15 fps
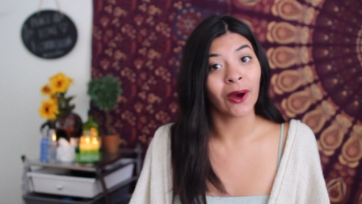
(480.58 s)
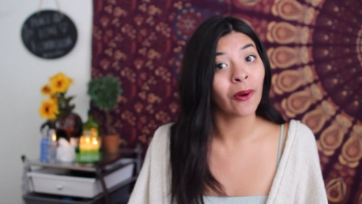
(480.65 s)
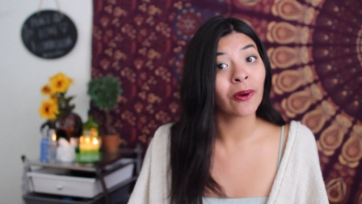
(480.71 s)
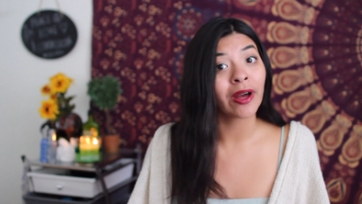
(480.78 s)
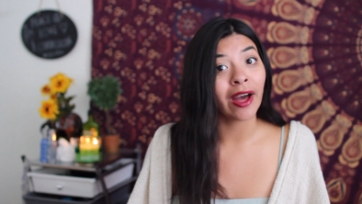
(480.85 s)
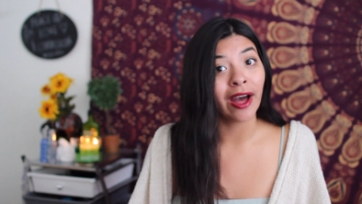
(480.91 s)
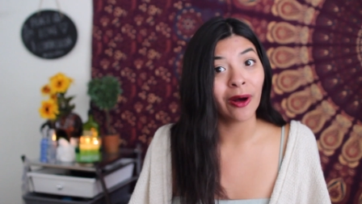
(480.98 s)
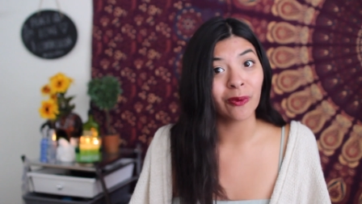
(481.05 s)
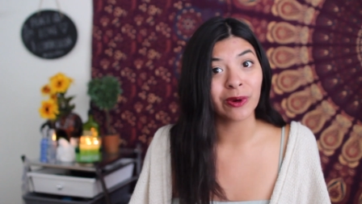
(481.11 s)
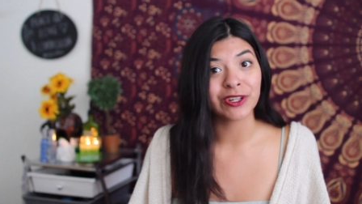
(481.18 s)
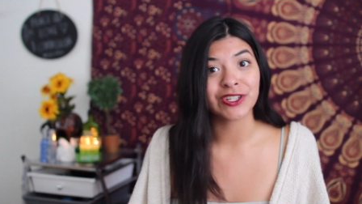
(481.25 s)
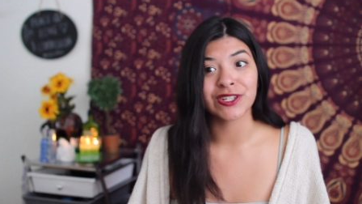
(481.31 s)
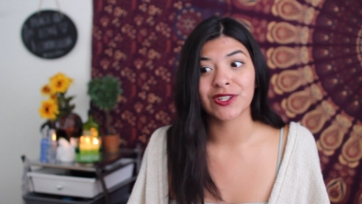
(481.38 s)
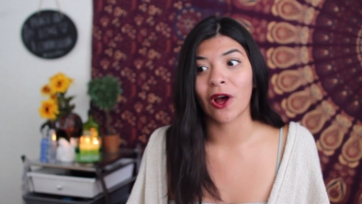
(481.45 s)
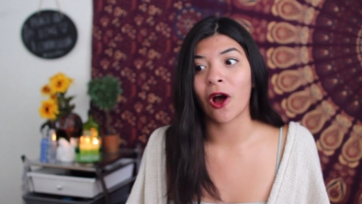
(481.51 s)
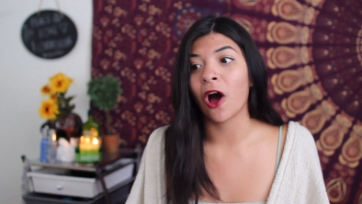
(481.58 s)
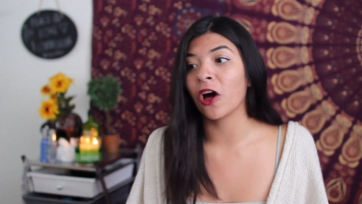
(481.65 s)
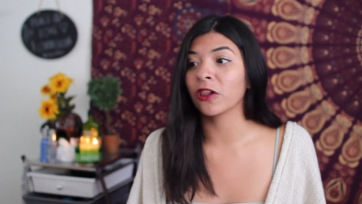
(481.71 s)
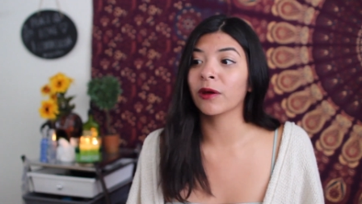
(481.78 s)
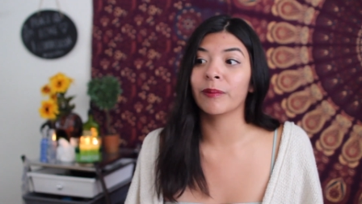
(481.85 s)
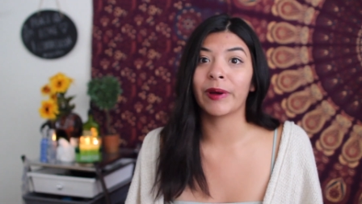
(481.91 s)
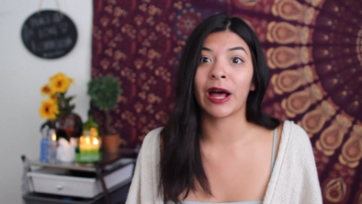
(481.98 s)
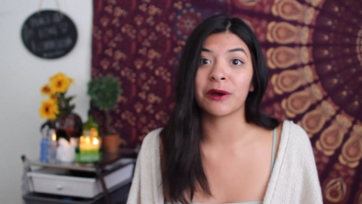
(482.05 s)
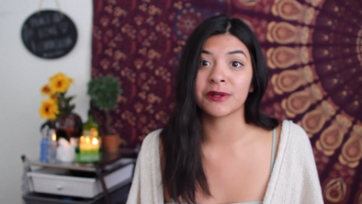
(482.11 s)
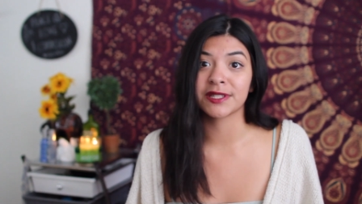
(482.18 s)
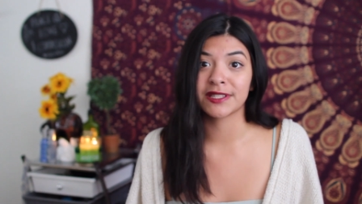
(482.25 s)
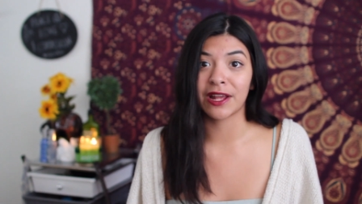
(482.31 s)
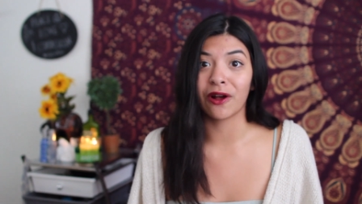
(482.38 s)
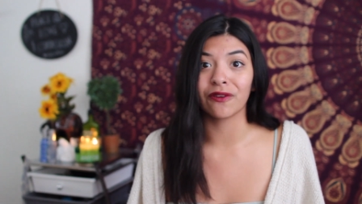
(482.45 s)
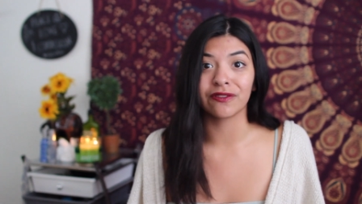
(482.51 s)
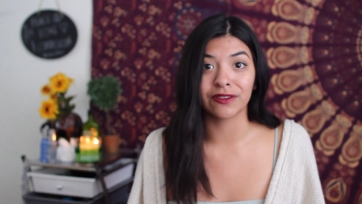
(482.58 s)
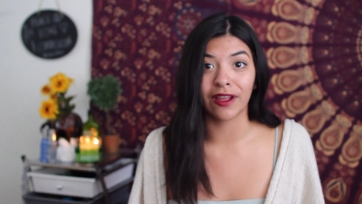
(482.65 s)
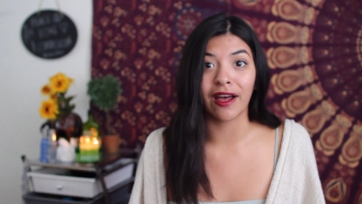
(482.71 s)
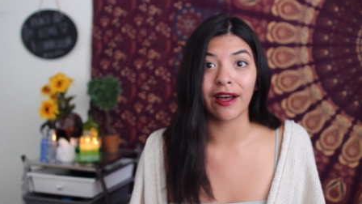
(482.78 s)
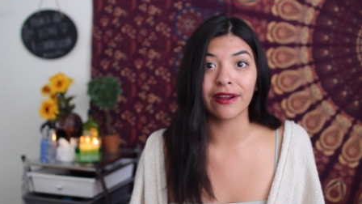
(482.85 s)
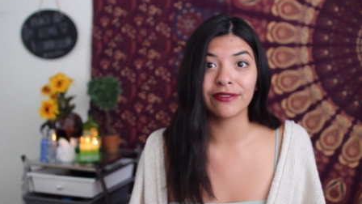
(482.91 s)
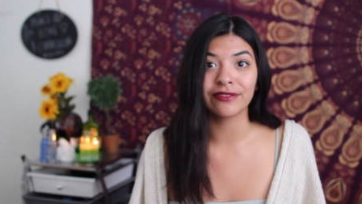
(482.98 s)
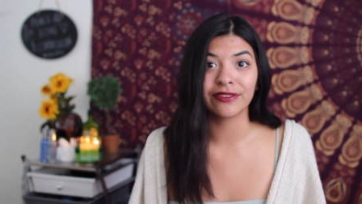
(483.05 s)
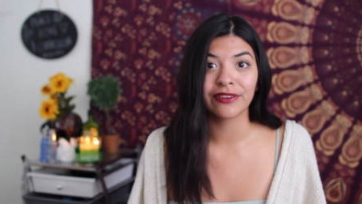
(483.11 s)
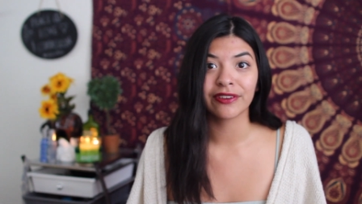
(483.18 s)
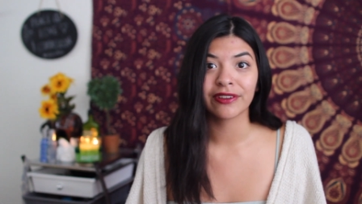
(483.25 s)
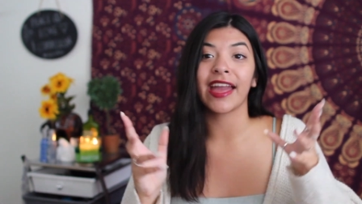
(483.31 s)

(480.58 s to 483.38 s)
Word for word: yoga which is all about self-love